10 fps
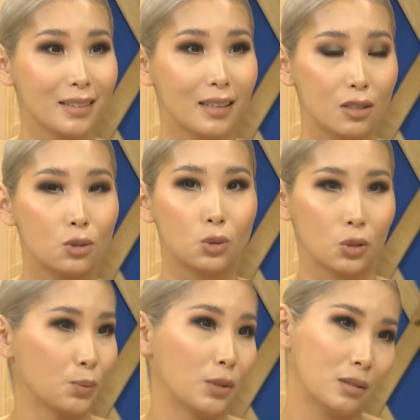is so
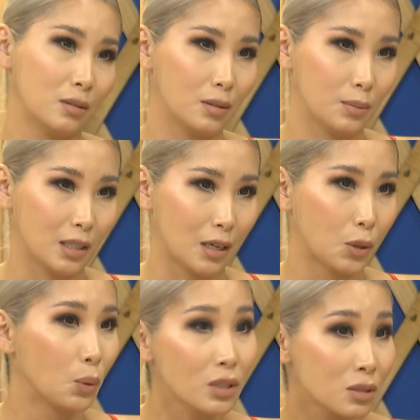important to me now.
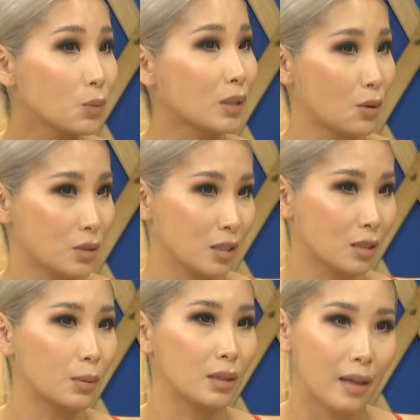It wasn't when I was
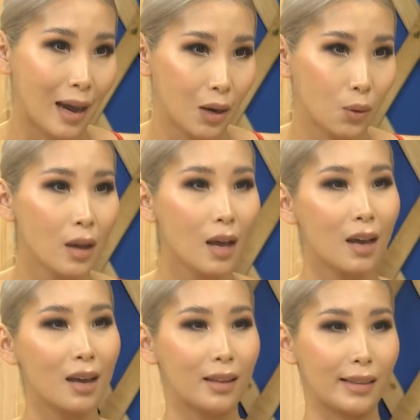younger, but now,
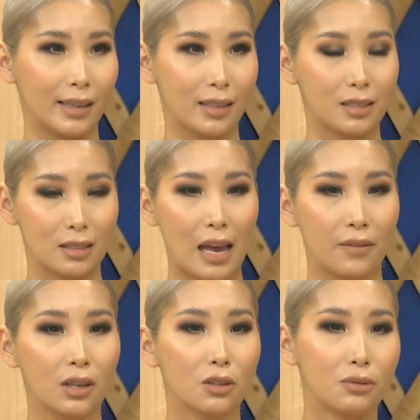like just
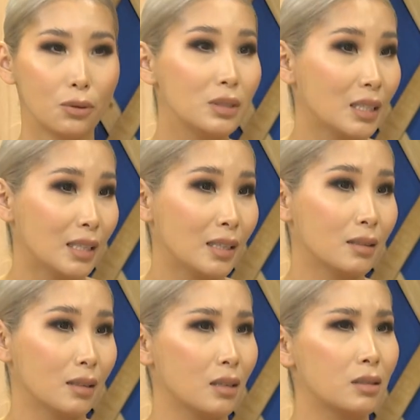having a
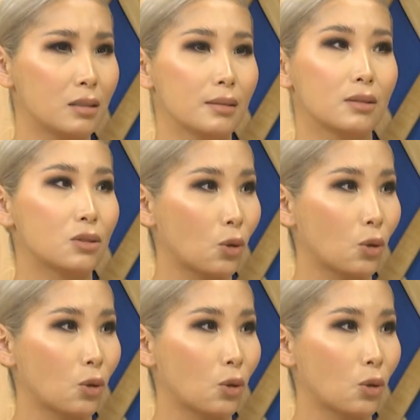routine is so.